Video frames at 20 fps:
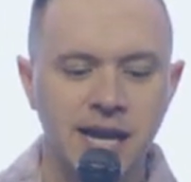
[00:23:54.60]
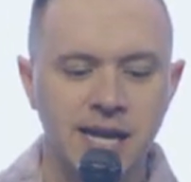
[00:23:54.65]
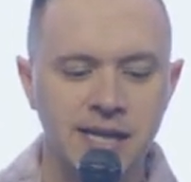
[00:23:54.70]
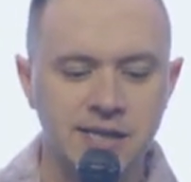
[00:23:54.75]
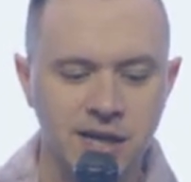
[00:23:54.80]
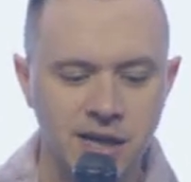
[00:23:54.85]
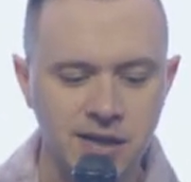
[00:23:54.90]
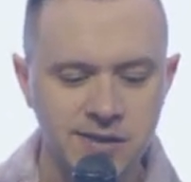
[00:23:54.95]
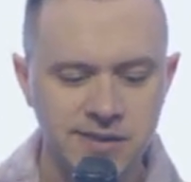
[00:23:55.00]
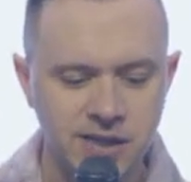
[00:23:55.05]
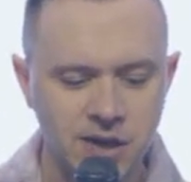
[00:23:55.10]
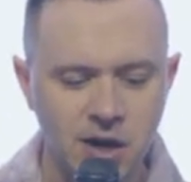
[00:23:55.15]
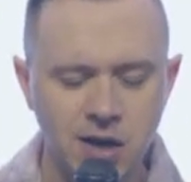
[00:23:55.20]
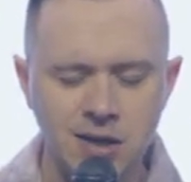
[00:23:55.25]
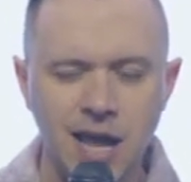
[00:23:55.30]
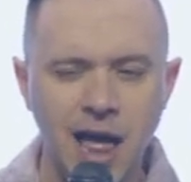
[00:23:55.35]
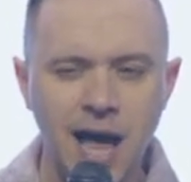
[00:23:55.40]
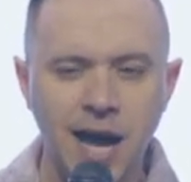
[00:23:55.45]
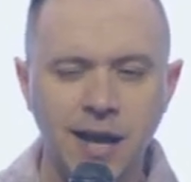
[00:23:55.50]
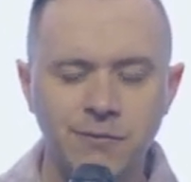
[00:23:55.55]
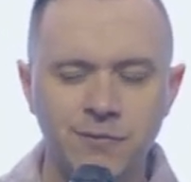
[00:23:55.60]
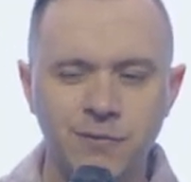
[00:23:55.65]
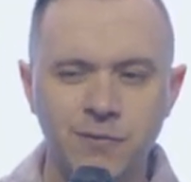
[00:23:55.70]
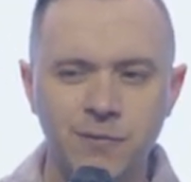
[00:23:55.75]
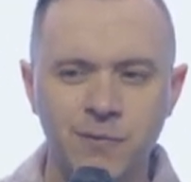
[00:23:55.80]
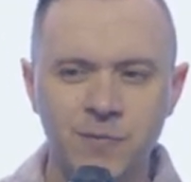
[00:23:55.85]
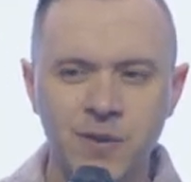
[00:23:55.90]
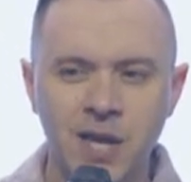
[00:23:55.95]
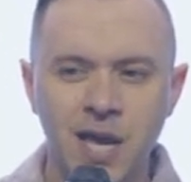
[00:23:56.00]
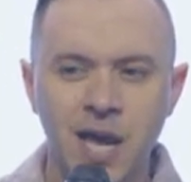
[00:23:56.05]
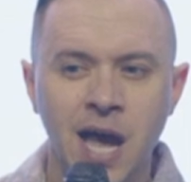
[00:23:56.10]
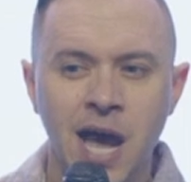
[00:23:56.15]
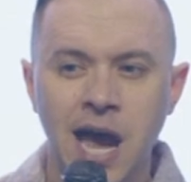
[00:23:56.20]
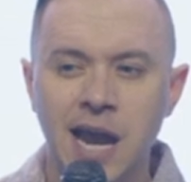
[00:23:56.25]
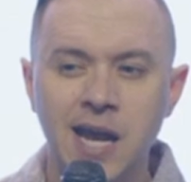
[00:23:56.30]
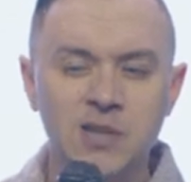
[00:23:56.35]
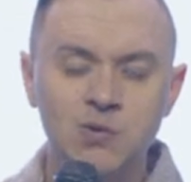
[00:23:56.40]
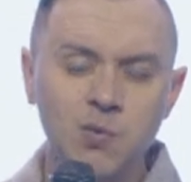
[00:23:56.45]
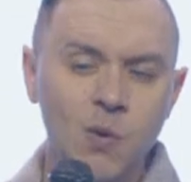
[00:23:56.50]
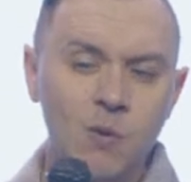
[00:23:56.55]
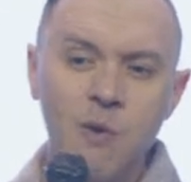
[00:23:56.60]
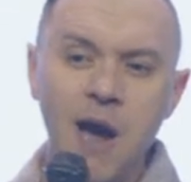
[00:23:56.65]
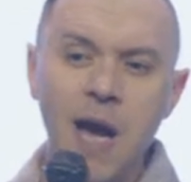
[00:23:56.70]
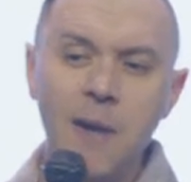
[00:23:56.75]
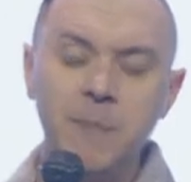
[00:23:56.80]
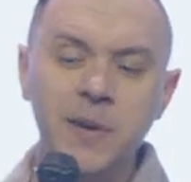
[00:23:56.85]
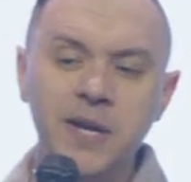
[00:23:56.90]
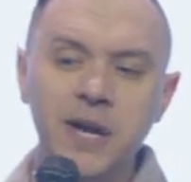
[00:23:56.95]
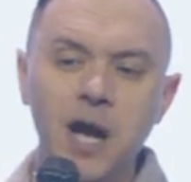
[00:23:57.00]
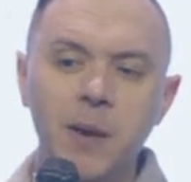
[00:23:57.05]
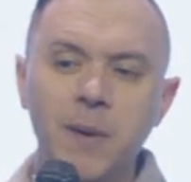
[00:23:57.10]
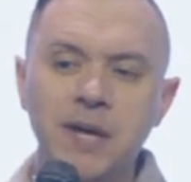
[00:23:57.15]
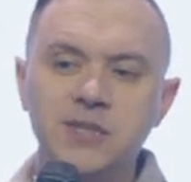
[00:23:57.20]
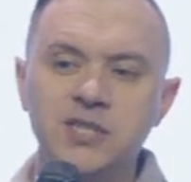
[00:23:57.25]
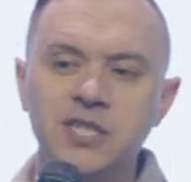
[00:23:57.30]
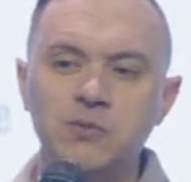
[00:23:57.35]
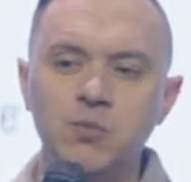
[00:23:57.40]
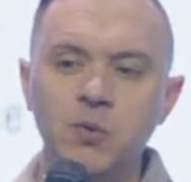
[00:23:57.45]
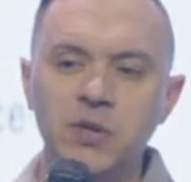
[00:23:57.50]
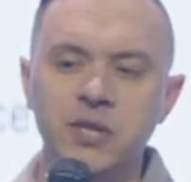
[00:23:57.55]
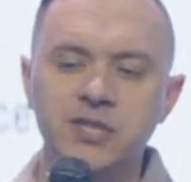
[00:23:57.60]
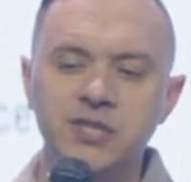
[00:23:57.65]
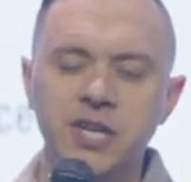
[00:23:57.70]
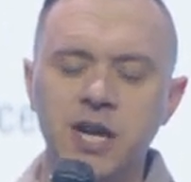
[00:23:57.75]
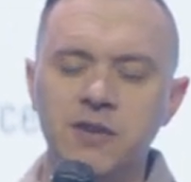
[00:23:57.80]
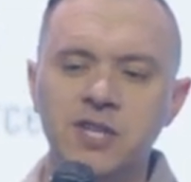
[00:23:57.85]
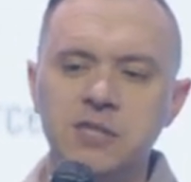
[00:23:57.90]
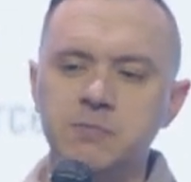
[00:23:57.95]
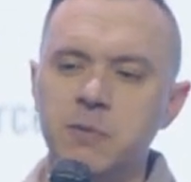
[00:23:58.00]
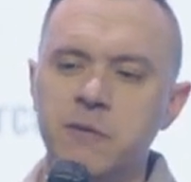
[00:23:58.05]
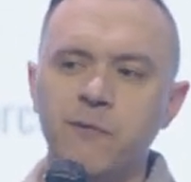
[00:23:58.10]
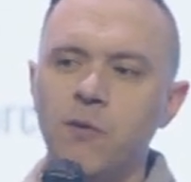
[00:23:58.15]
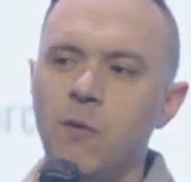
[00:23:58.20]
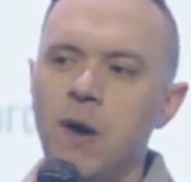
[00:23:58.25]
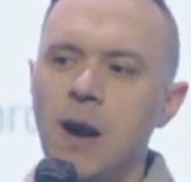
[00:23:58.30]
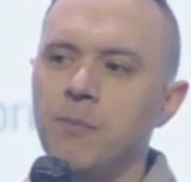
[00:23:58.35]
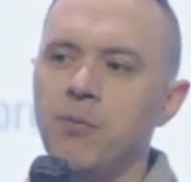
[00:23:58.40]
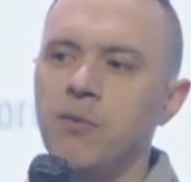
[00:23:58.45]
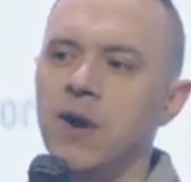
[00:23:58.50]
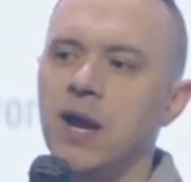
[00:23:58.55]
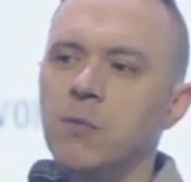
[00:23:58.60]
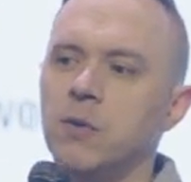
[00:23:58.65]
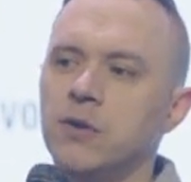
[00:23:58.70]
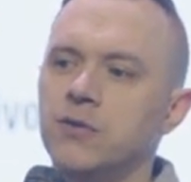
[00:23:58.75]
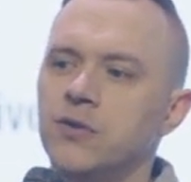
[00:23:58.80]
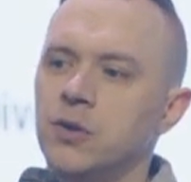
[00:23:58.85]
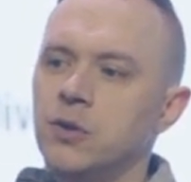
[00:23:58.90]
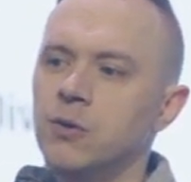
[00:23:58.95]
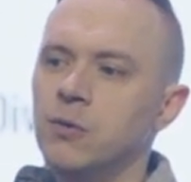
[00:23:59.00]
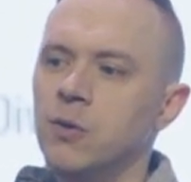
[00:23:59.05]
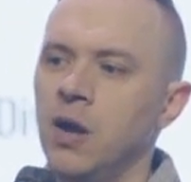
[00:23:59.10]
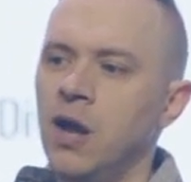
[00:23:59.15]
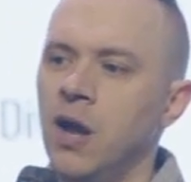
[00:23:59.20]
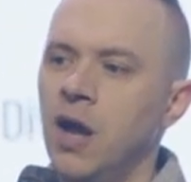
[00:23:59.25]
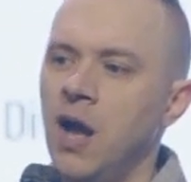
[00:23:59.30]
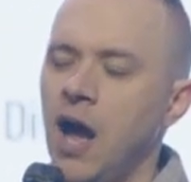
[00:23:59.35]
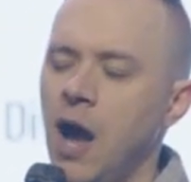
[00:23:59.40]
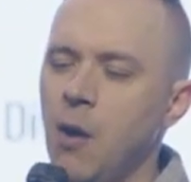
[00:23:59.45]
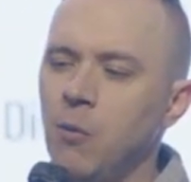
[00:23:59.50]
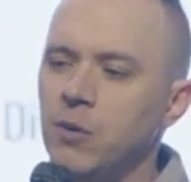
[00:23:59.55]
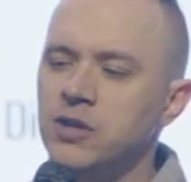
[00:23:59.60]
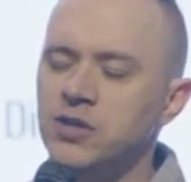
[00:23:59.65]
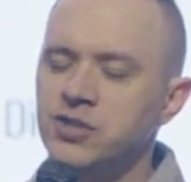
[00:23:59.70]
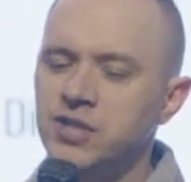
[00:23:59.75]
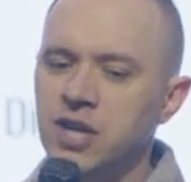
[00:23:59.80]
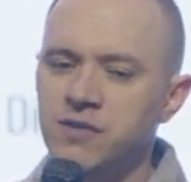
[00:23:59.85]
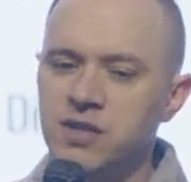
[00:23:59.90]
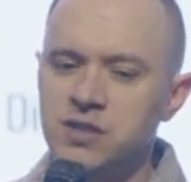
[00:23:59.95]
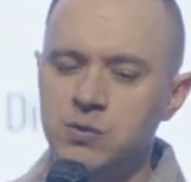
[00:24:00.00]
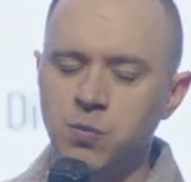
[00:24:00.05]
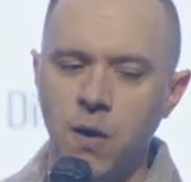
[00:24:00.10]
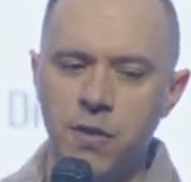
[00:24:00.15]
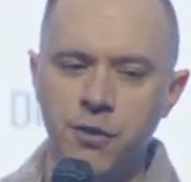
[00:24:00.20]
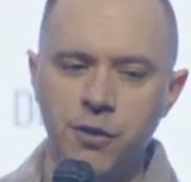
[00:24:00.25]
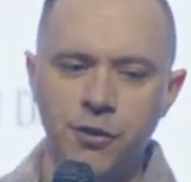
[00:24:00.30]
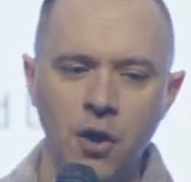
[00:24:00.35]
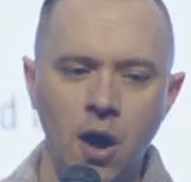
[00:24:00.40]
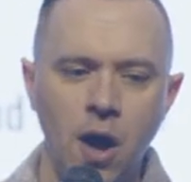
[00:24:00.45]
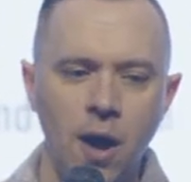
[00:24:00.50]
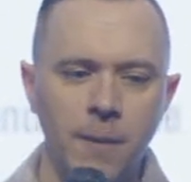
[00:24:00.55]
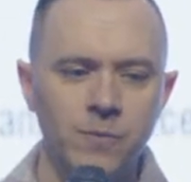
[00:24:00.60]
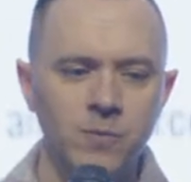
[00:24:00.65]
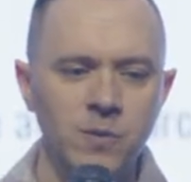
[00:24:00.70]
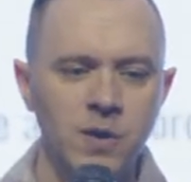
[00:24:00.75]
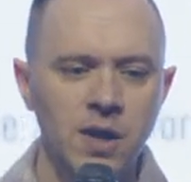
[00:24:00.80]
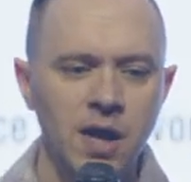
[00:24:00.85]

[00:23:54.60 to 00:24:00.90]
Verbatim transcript: and it does in our life. And as we're wrapping up, I just want to share this before I pray with you. I want to share this one thought